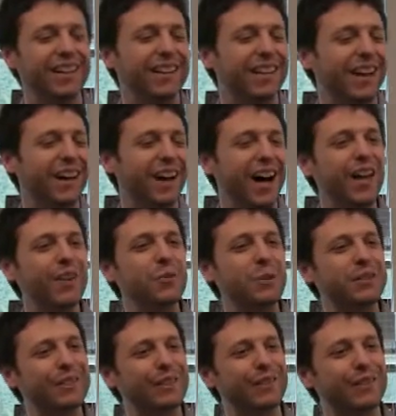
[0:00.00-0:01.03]

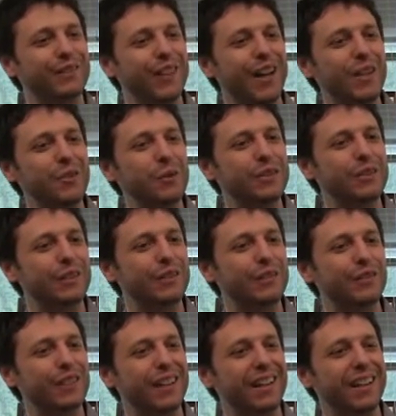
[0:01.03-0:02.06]
hundreds
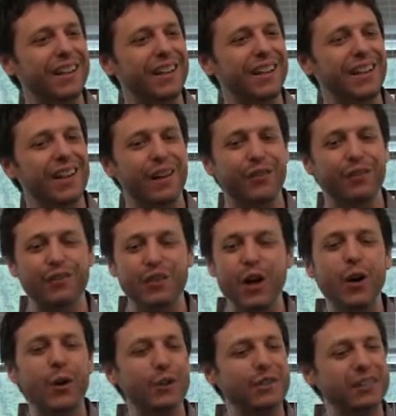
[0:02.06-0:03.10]
of
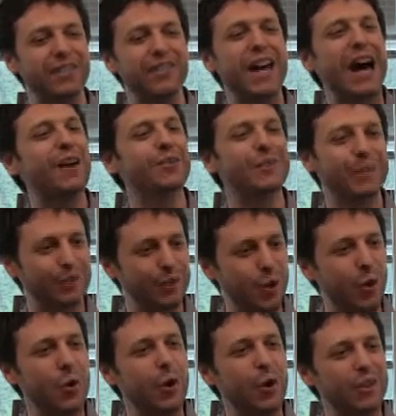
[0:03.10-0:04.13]
nodes and thousands of
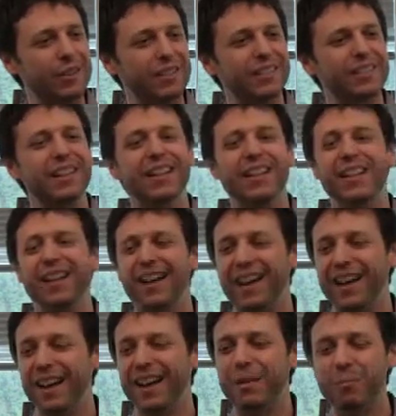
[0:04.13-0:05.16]
cores and
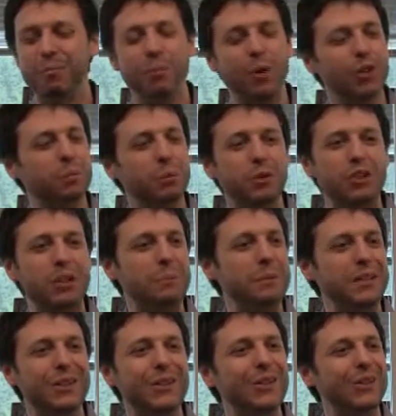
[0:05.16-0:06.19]
multiple
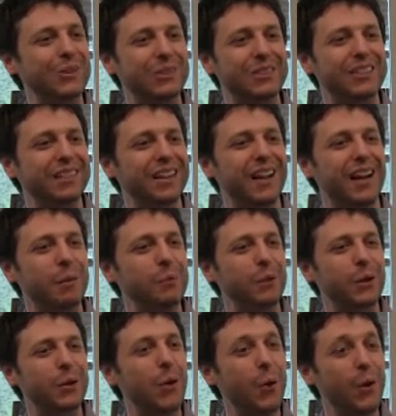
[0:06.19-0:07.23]
GPUs
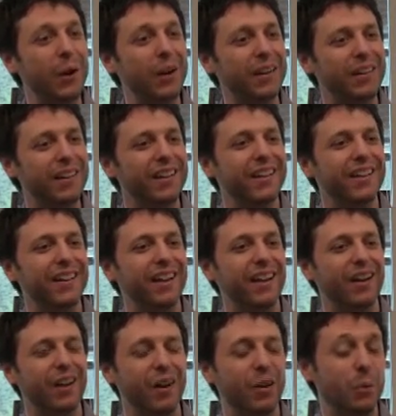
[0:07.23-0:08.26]
per core,
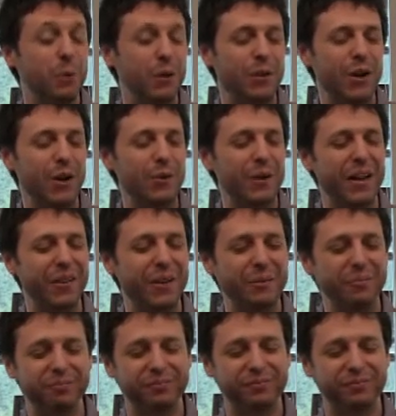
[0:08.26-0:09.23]
or per node rather.